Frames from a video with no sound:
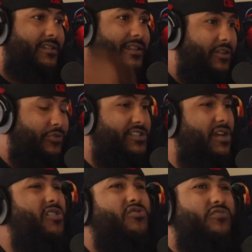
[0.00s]
like
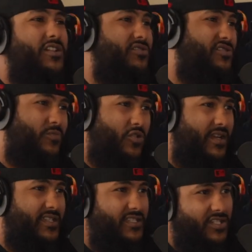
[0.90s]
return rate or some
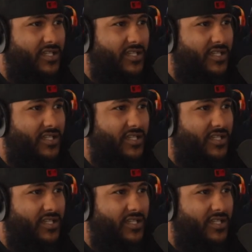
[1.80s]
crazy shit